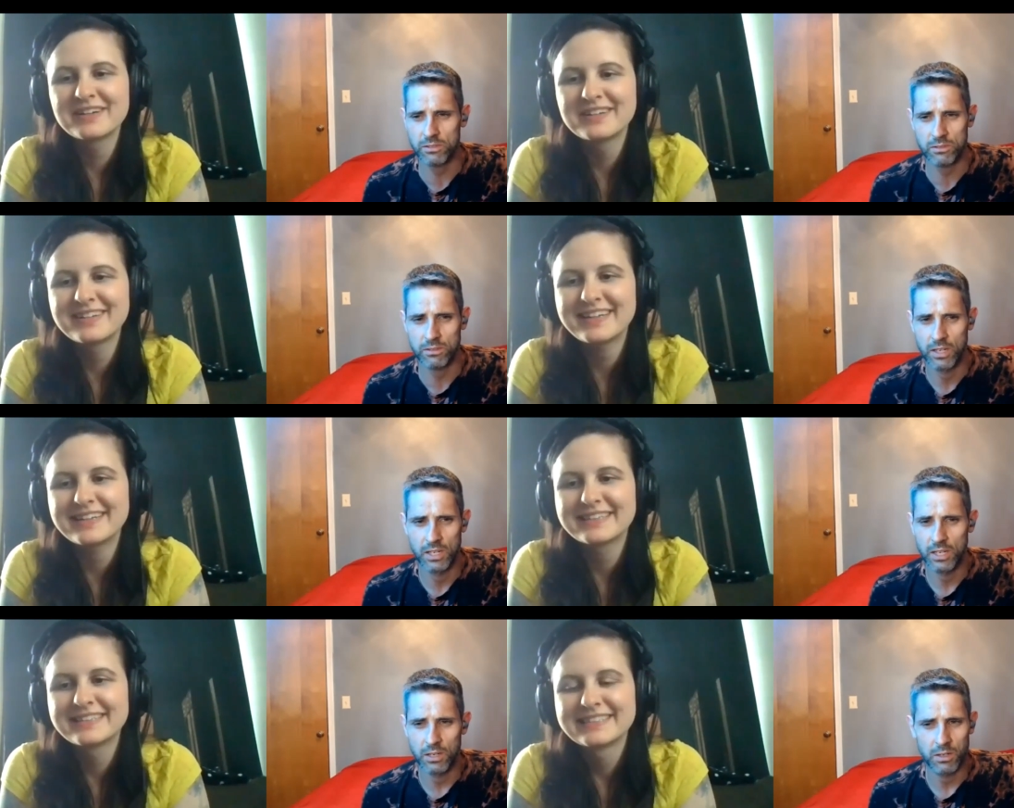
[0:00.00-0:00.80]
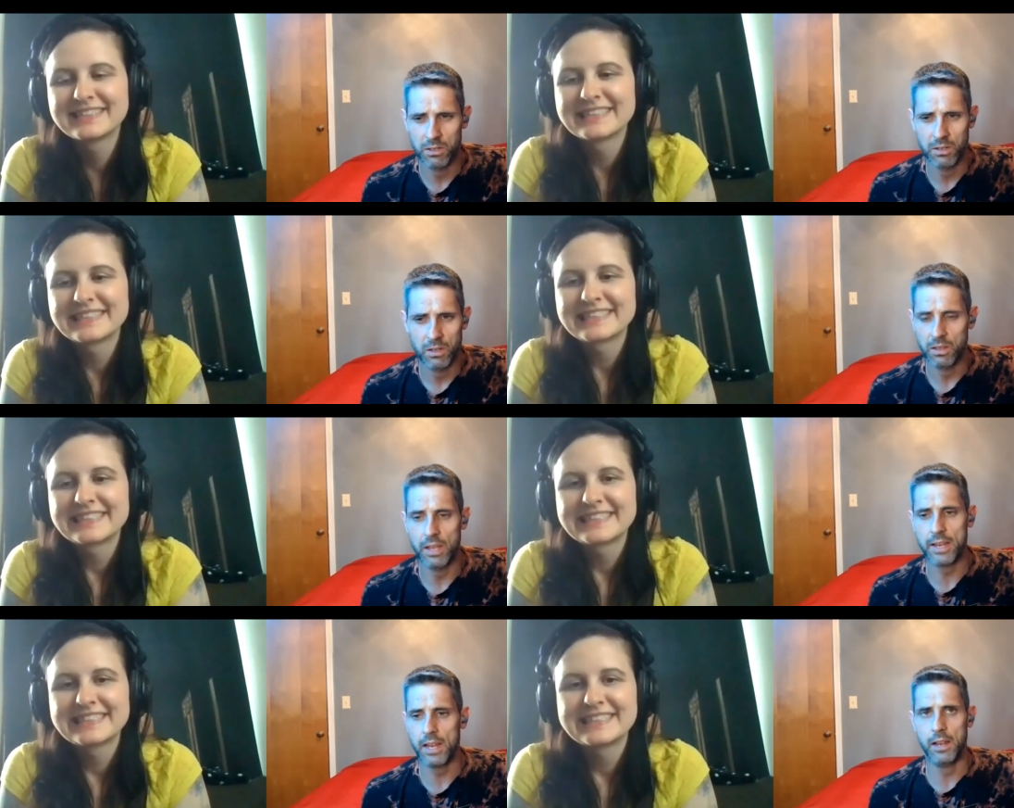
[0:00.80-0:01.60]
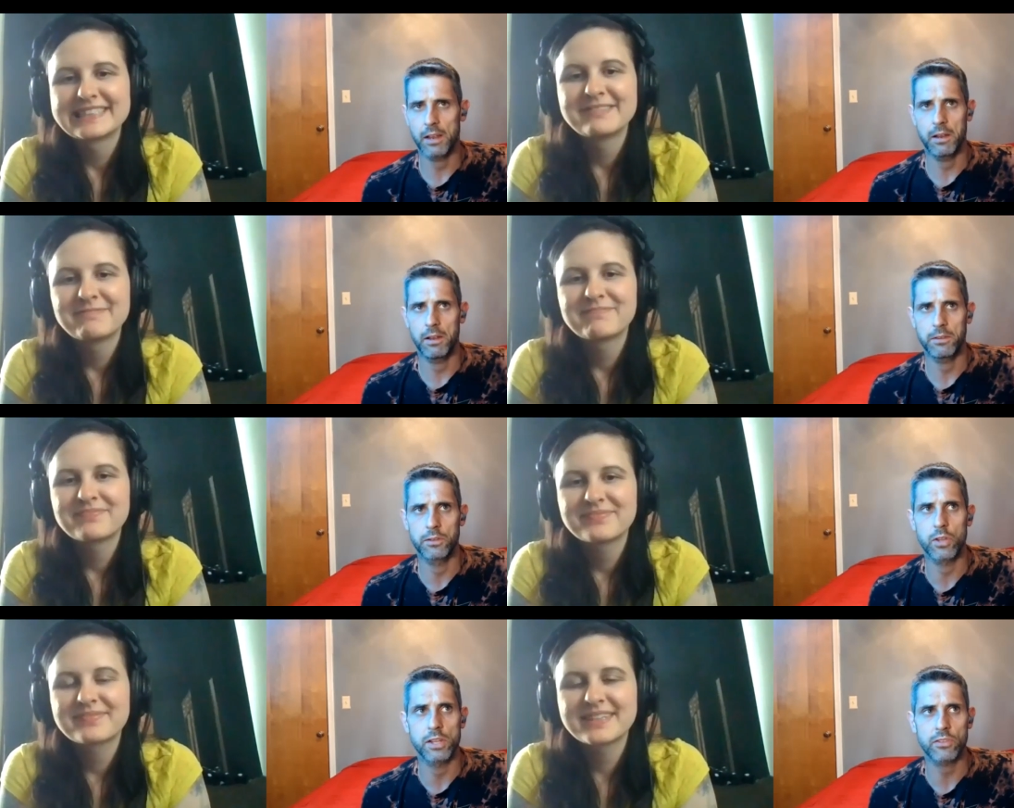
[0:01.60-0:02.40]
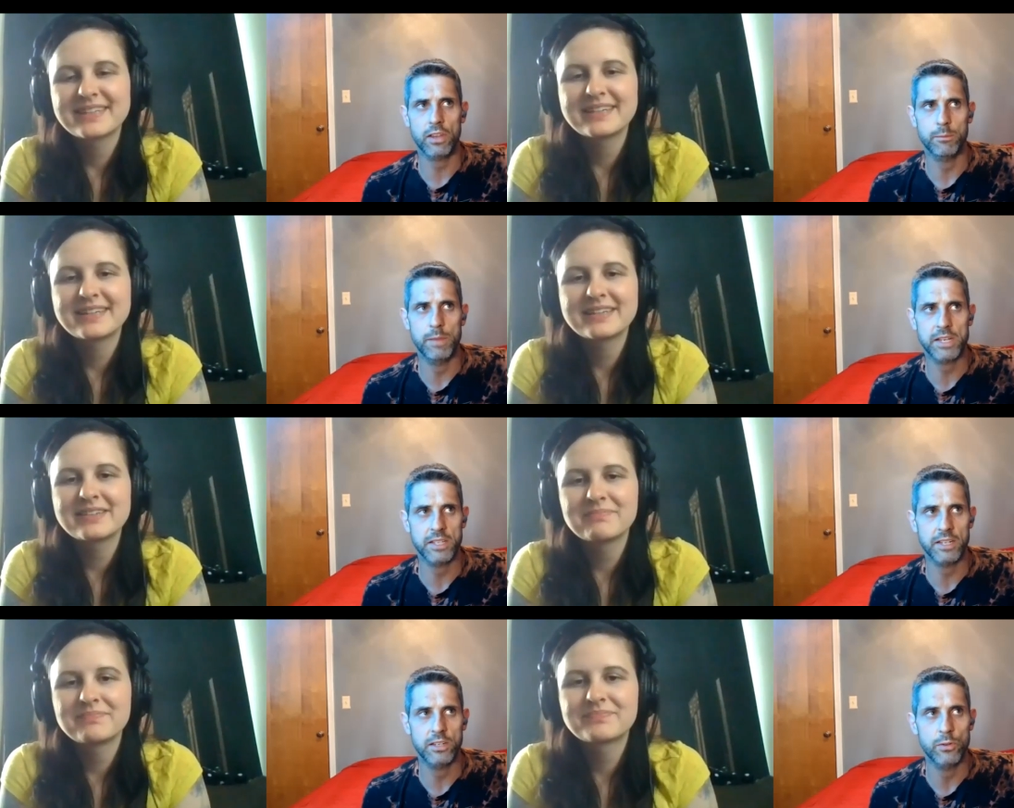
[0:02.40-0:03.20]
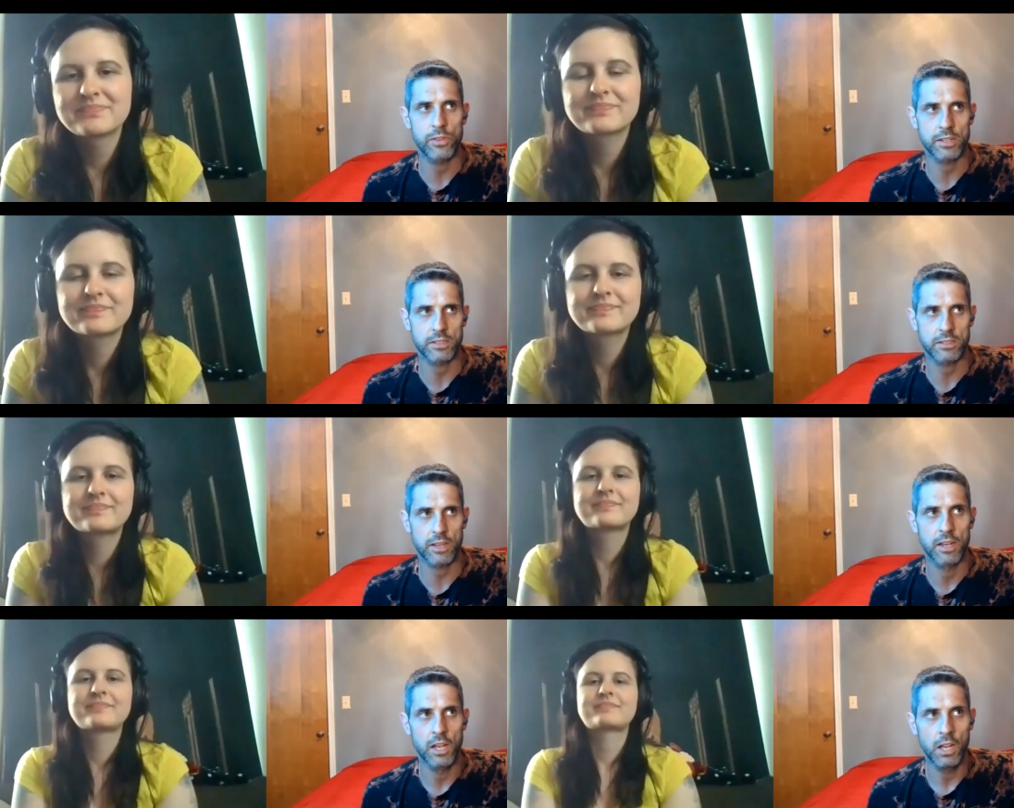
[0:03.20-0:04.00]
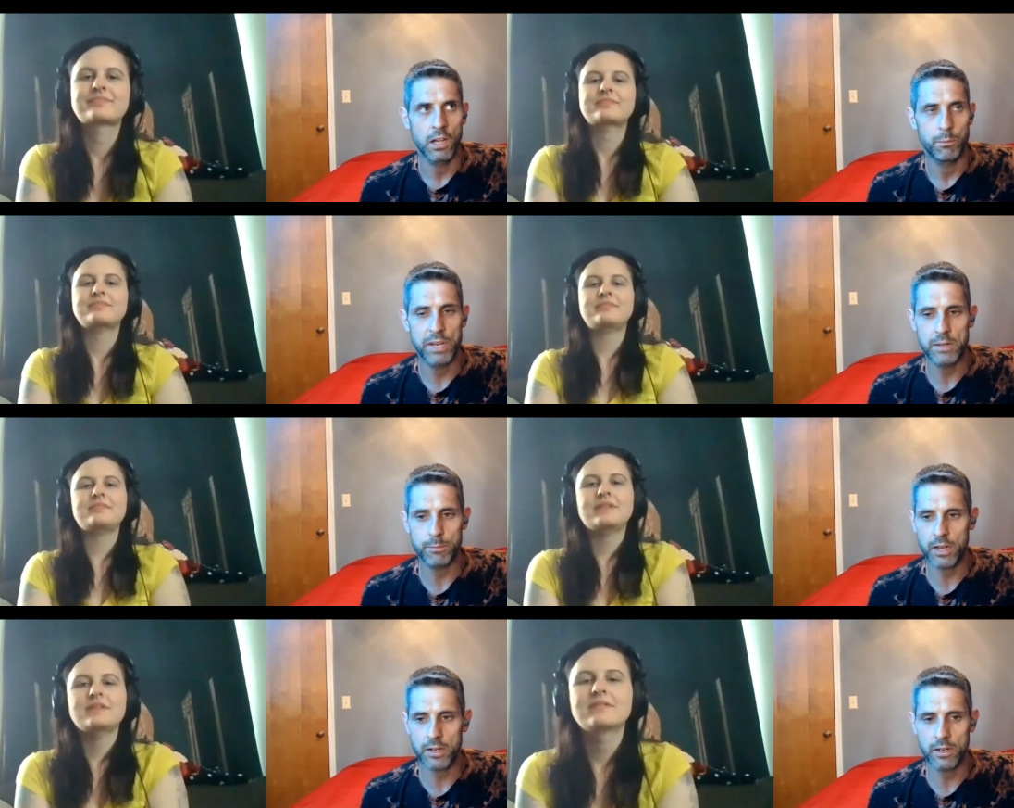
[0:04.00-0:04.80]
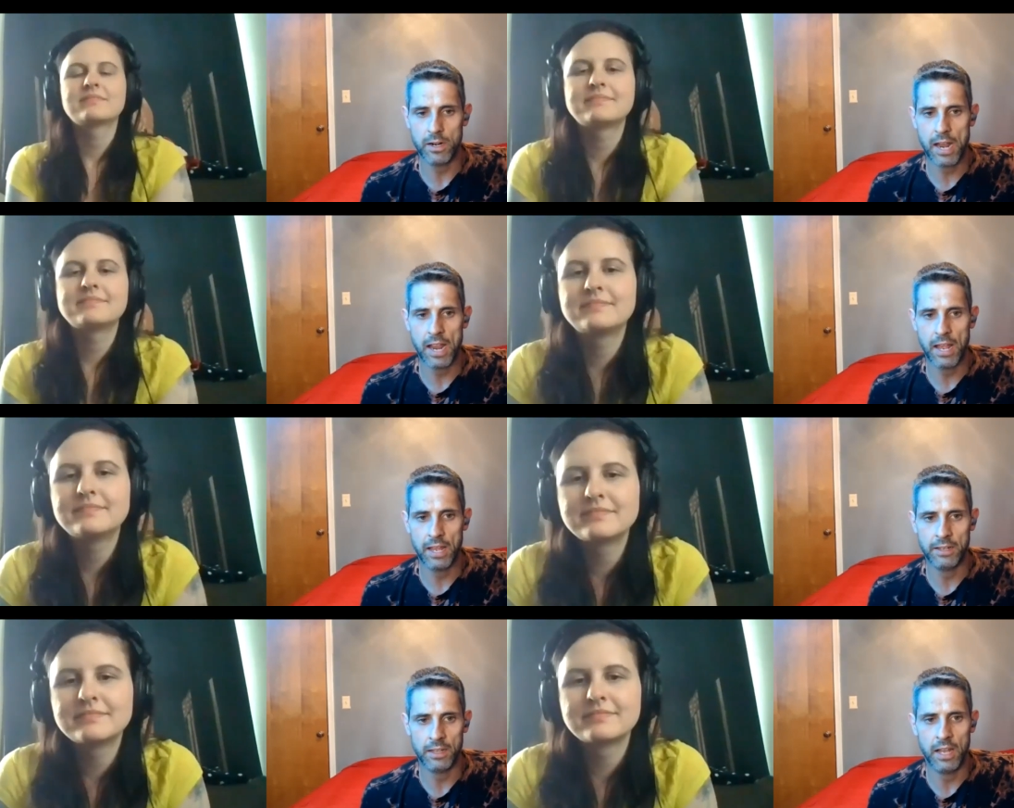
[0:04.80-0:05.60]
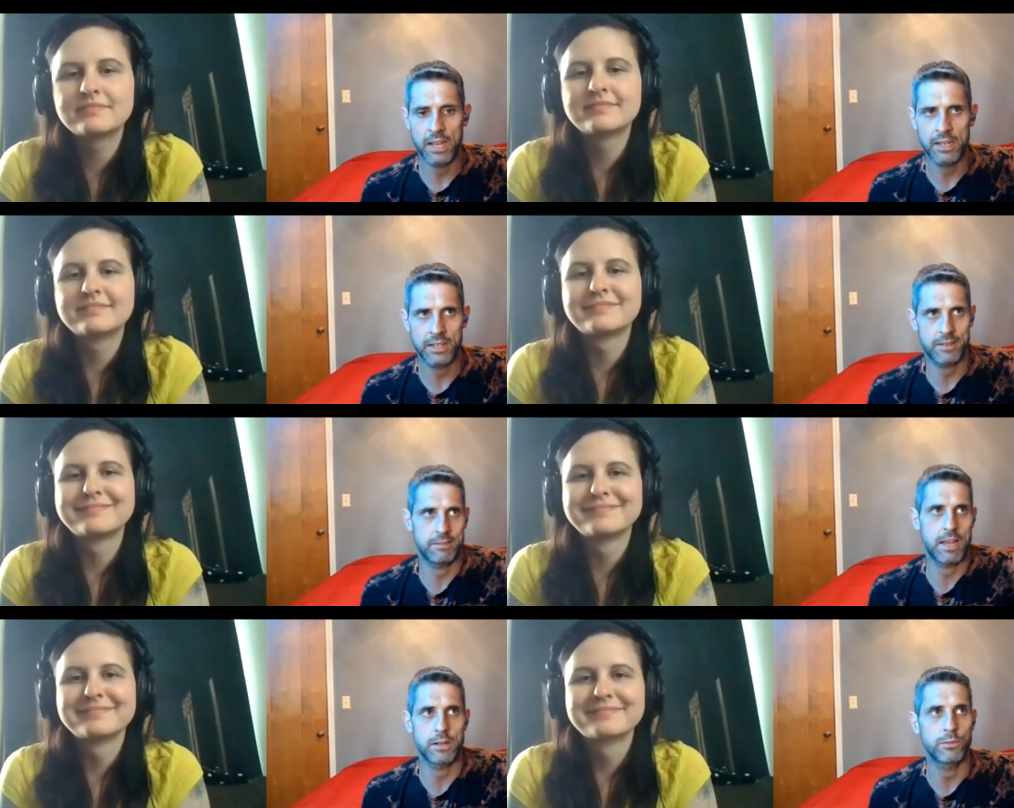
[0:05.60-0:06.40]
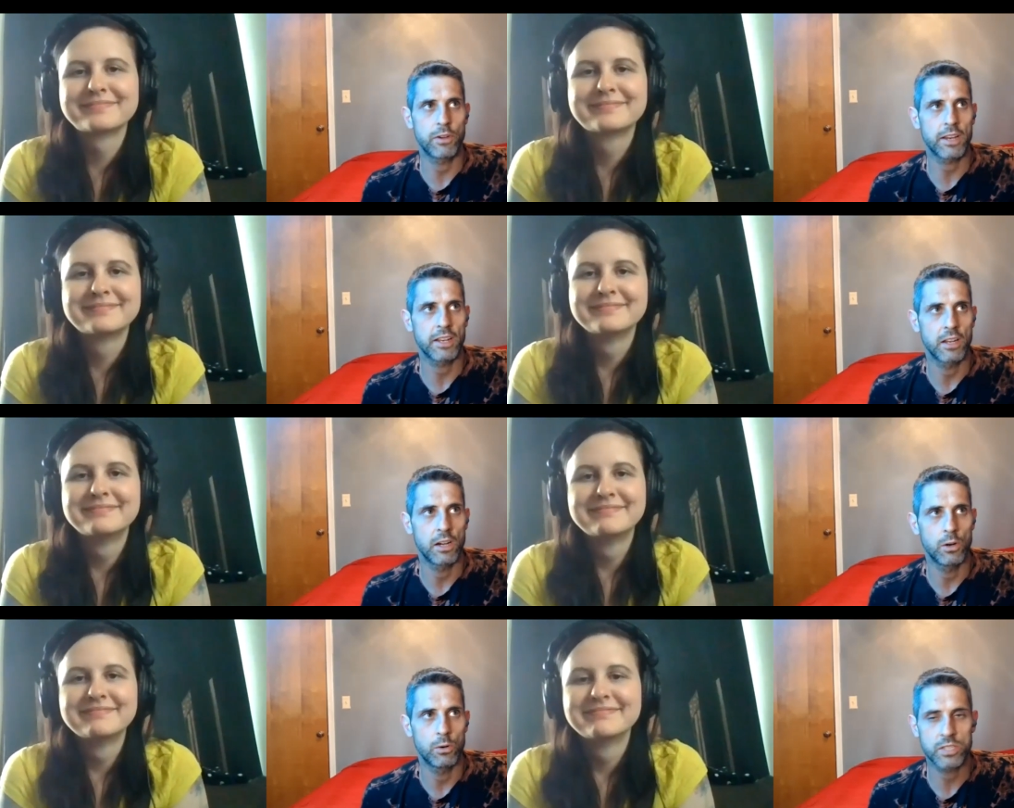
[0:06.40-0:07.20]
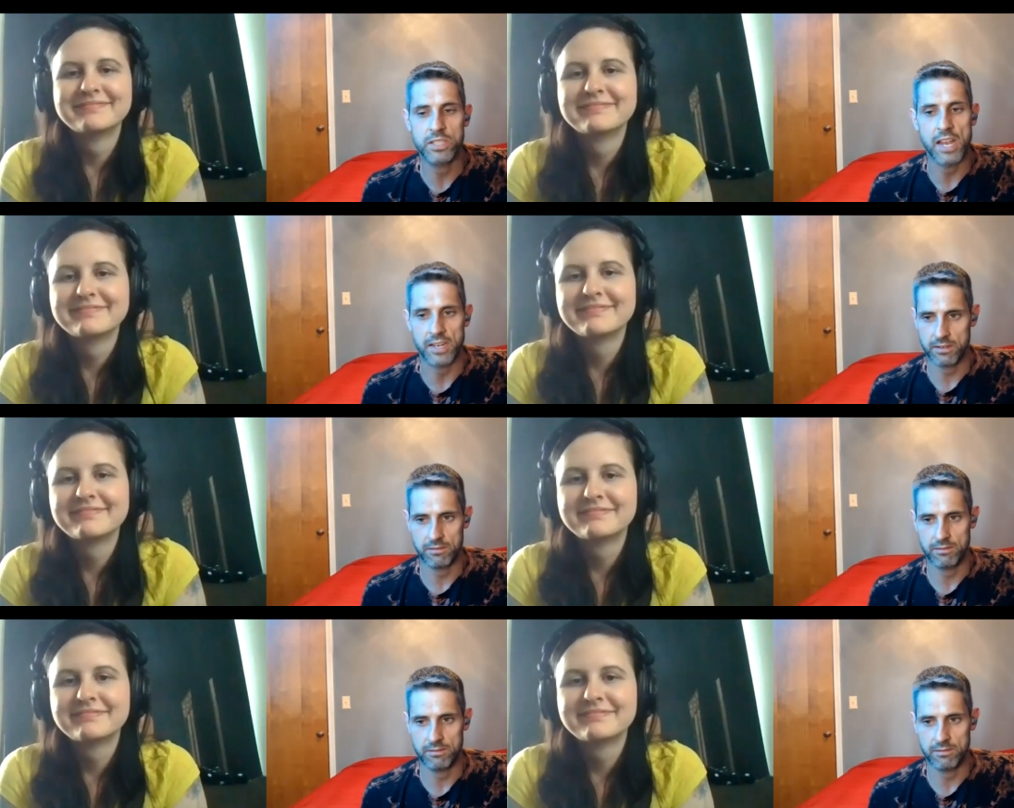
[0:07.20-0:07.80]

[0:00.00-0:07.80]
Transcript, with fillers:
Speaker 1: western? Yeah like it, it's like mixing two things. It's like peanut butter and like I don't fucking know steak.